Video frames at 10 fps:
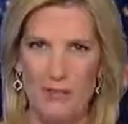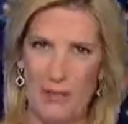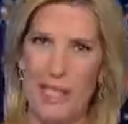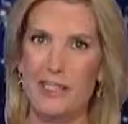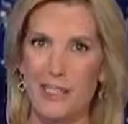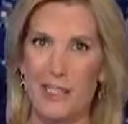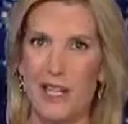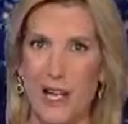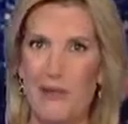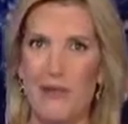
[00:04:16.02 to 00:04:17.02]
Things are
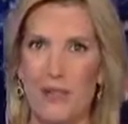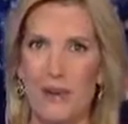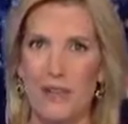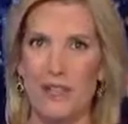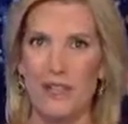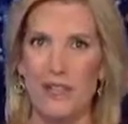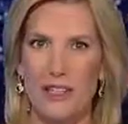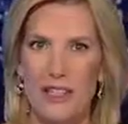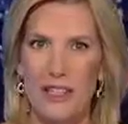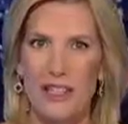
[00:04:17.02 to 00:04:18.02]
looking up for the president.
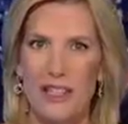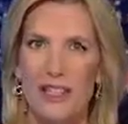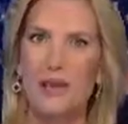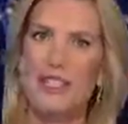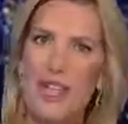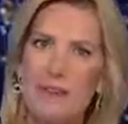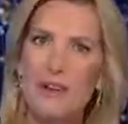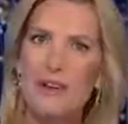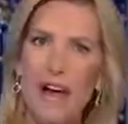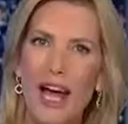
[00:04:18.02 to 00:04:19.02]
So the
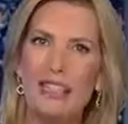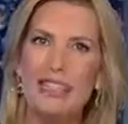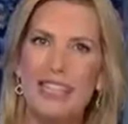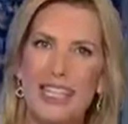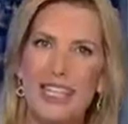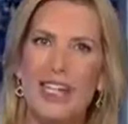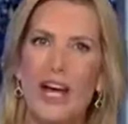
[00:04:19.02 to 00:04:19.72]
Democrats needed